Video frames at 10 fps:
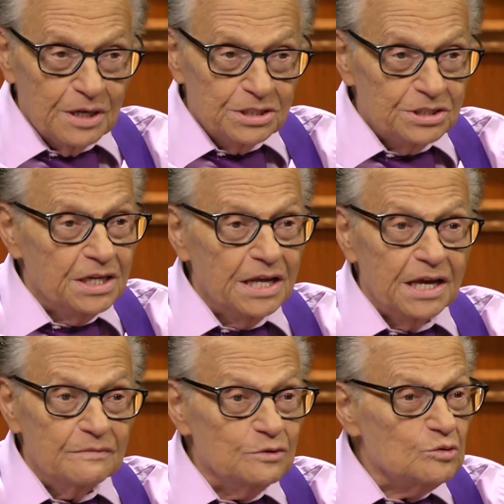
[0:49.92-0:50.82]
place, and they
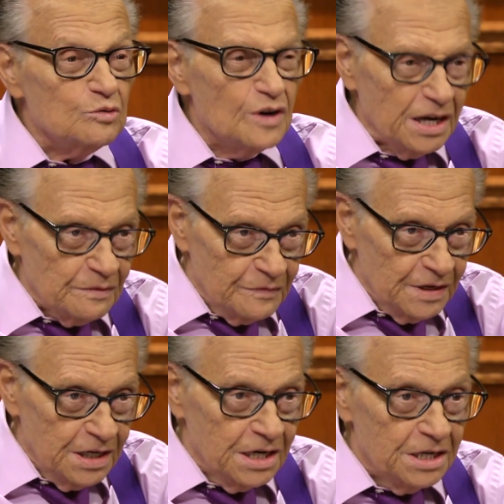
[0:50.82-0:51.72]
have great
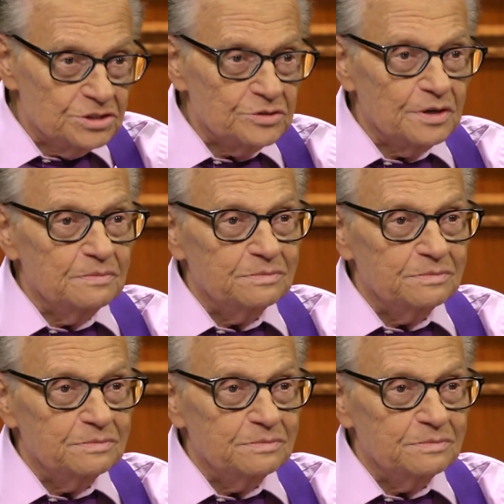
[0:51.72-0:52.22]
vegan ice cream.